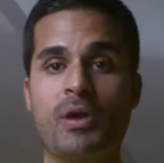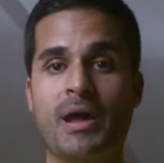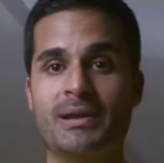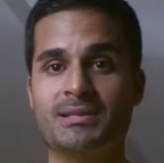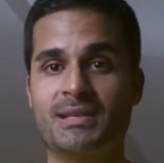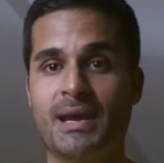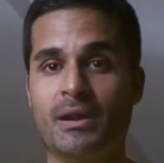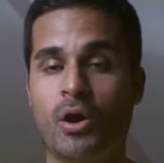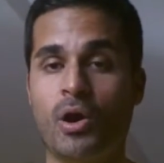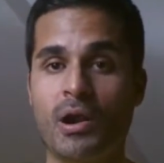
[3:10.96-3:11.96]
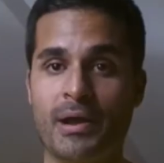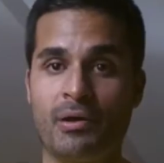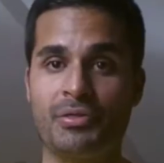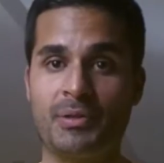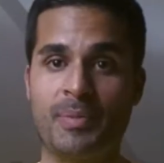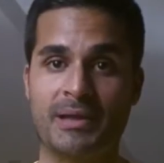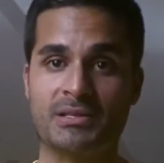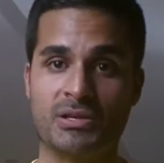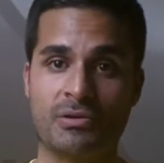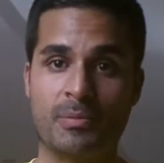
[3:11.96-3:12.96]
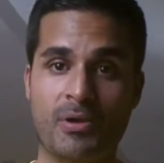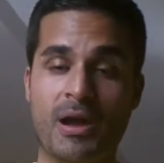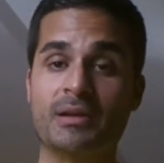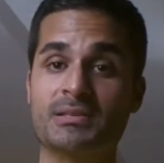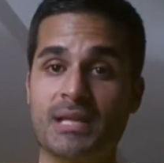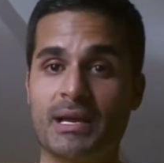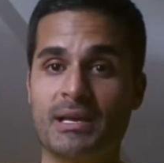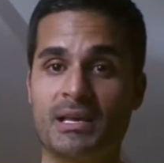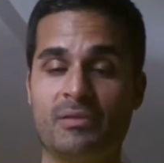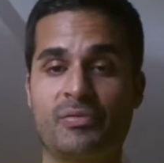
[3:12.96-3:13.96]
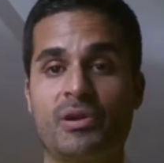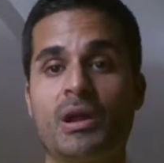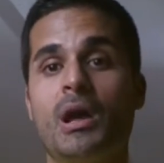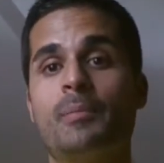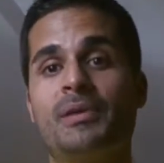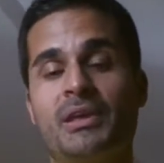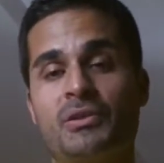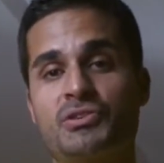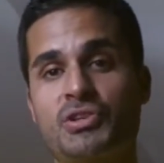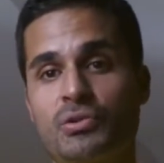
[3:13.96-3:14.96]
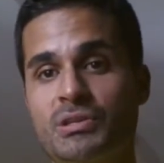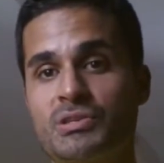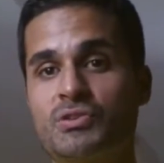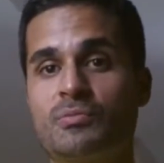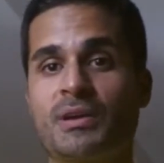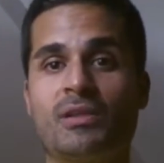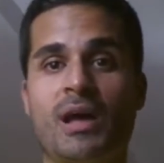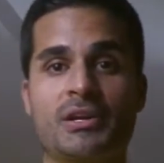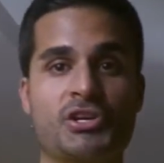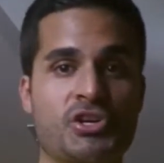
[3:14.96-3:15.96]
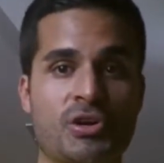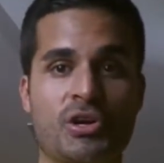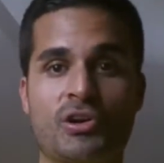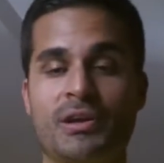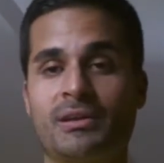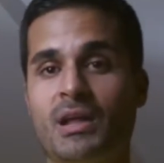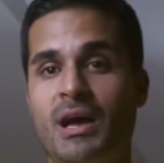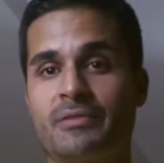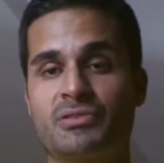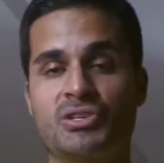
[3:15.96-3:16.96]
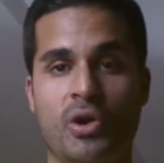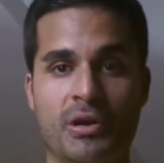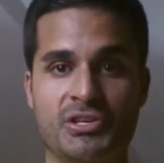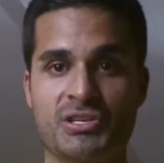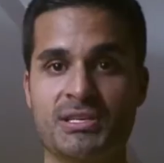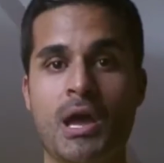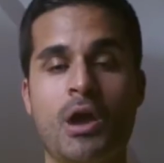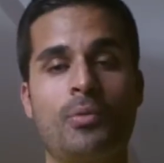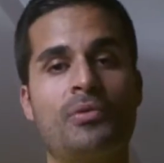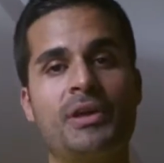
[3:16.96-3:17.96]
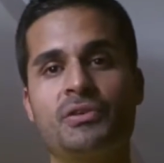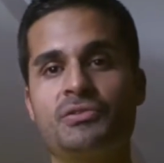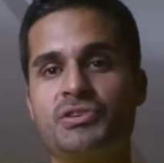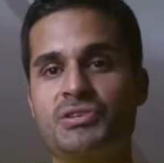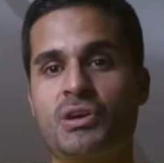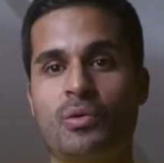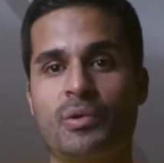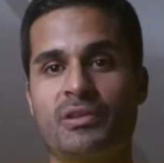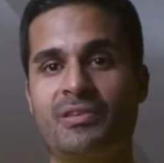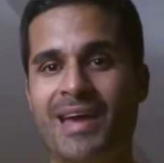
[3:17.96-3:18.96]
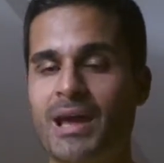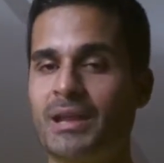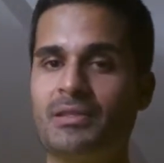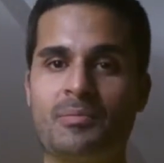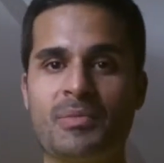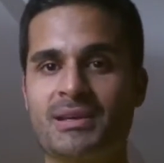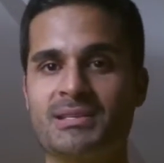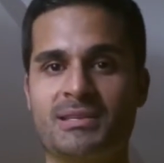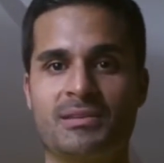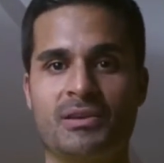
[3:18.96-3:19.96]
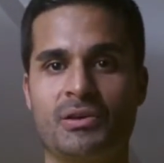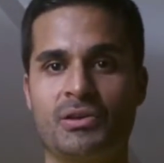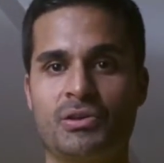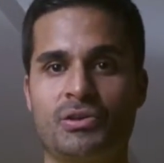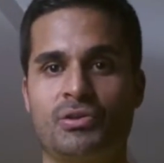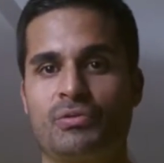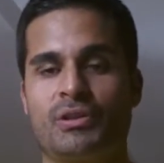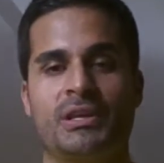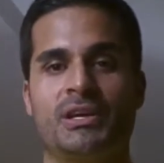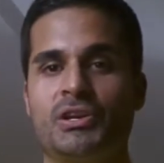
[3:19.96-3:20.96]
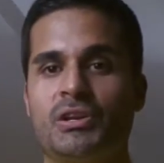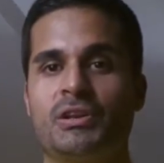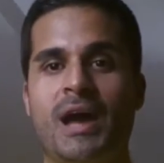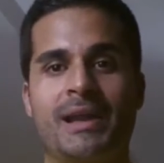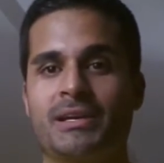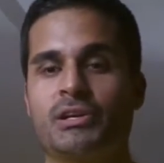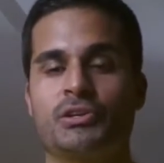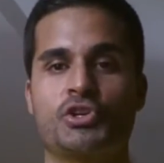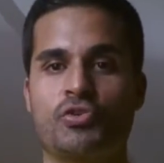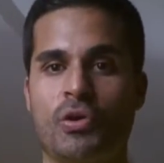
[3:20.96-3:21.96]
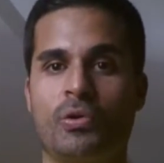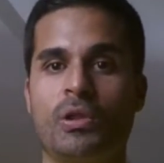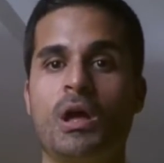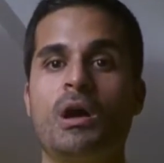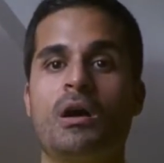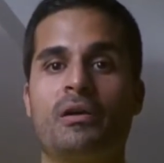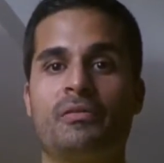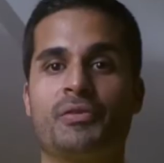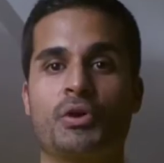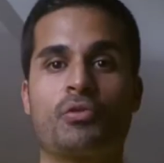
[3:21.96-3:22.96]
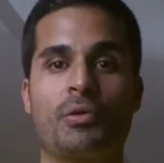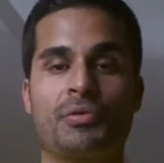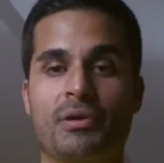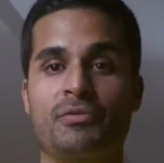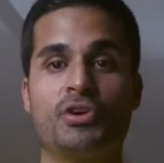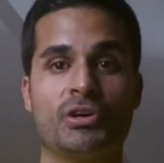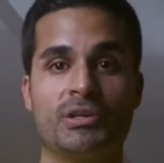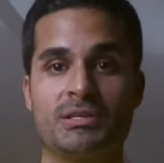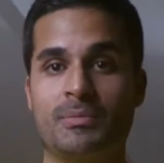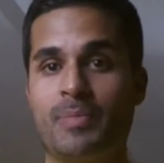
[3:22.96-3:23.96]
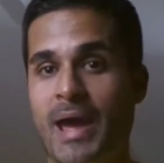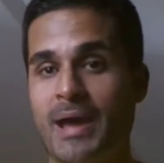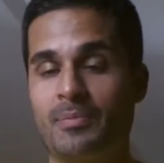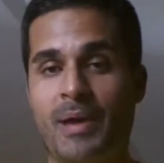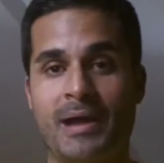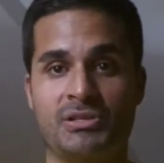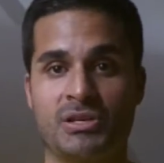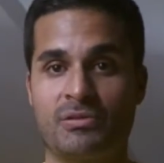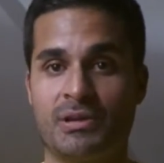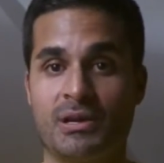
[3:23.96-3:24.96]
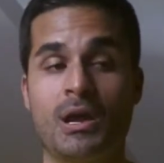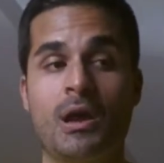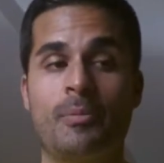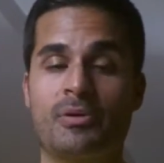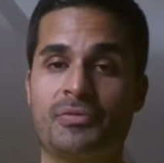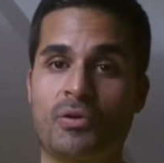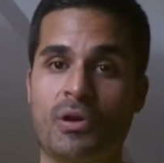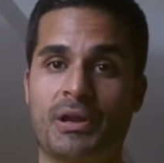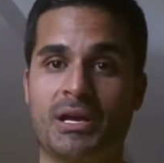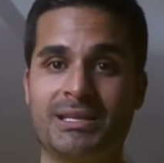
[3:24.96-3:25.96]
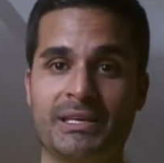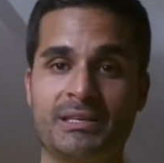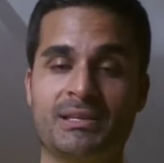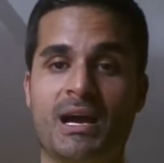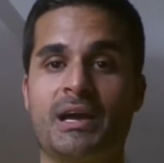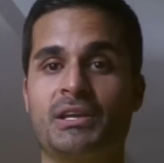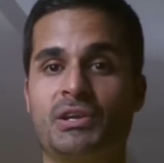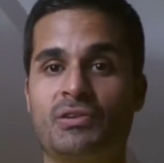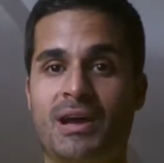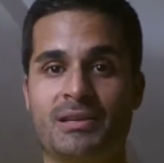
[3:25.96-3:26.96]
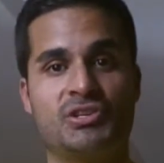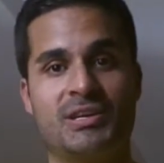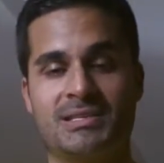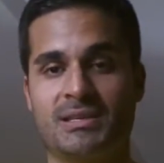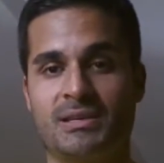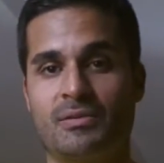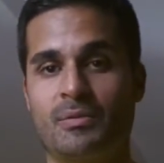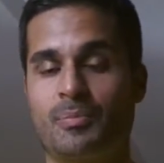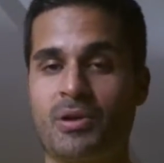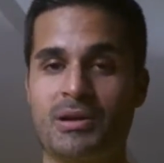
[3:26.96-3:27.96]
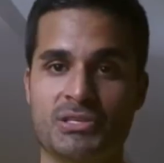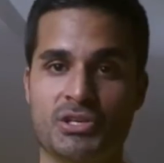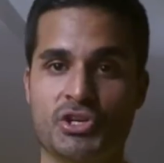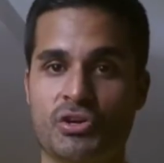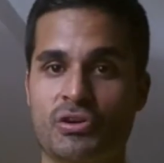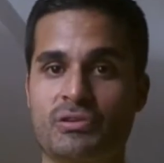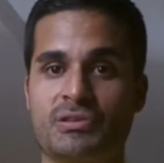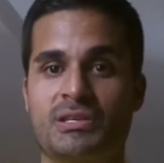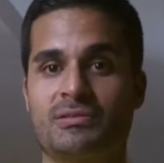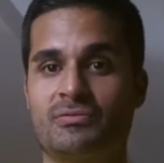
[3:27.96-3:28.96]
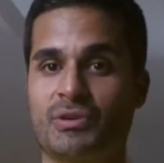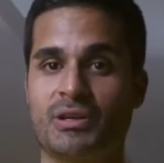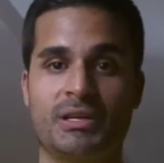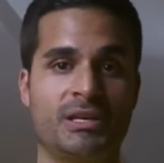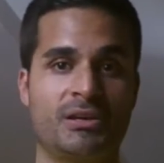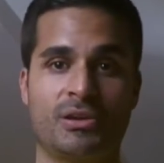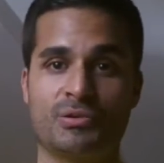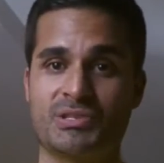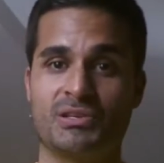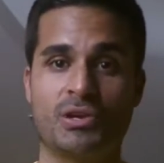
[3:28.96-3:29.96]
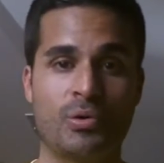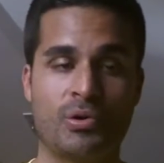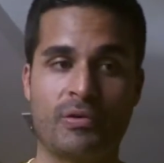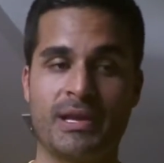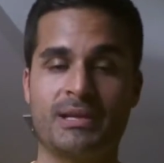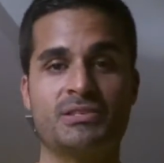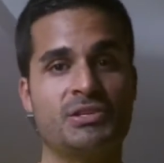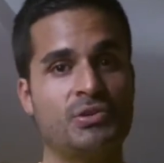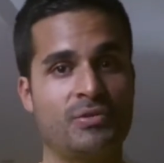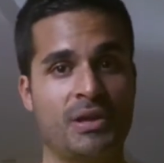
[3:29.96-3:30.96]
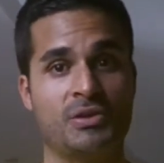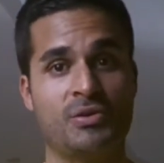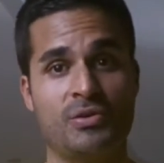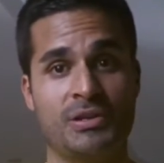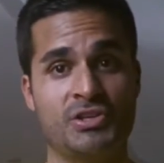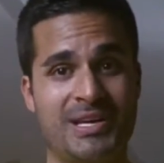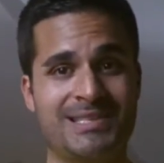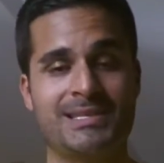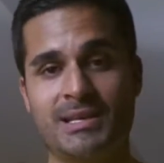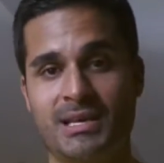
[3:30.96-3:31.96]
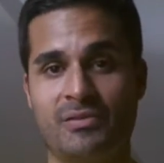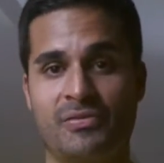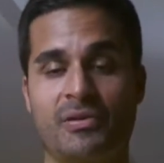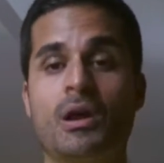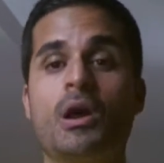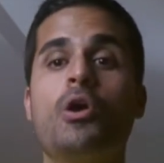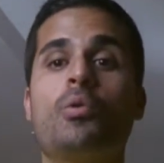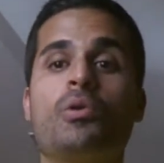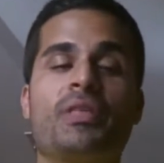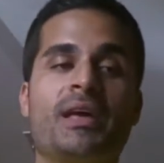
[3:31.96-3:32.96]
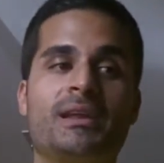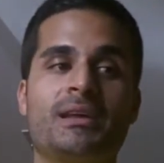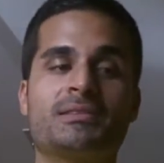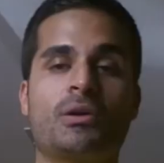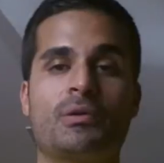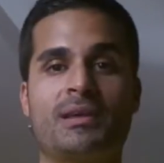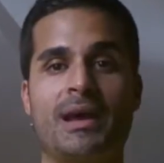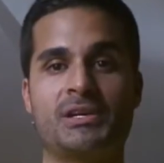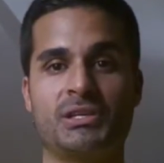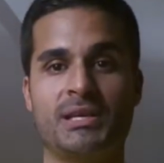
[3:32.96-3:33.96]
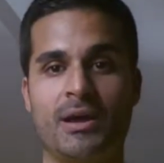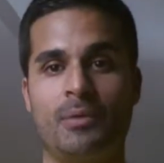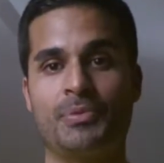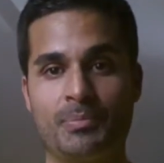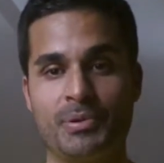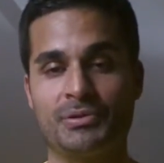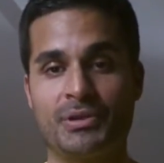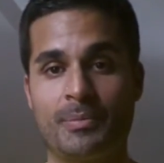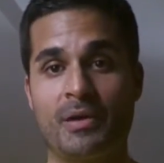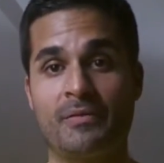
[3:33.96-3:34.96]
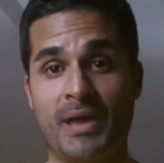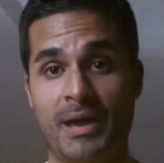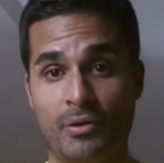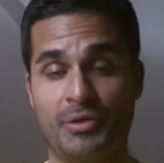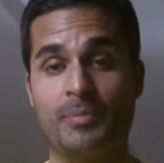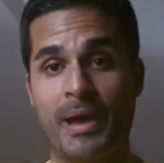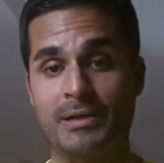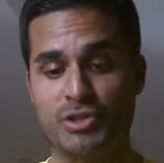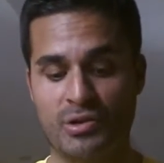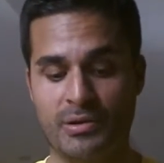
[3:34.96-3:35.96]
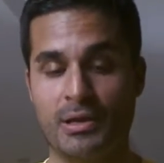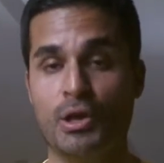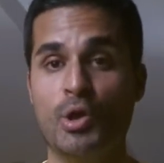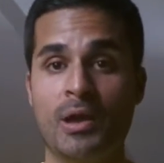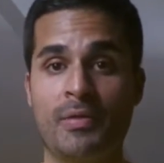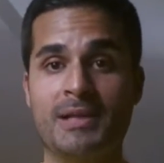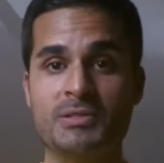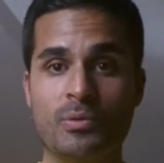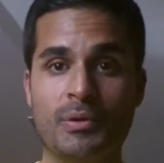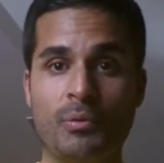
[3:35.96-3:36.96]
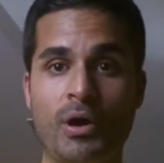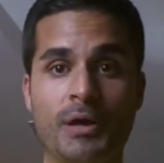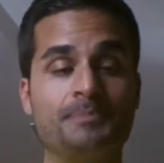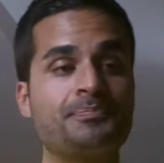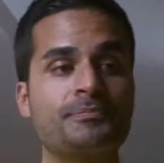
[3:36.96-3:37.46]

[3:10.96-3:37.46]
products that are healthy bacteria products like a kefir, but yet you're still consuming a lot of sugar and a lot of starches, well, then you're just going to add in the mix and the, you're really in, not in control of the growth of good to bad bacteria. But if you're on a clean diet and you're not ingesting processed sugars and really close to no grains and you're, and you're ingesting kefir, well, then it's going to actually help the buildup of the healthy bacteria. And that's what we want.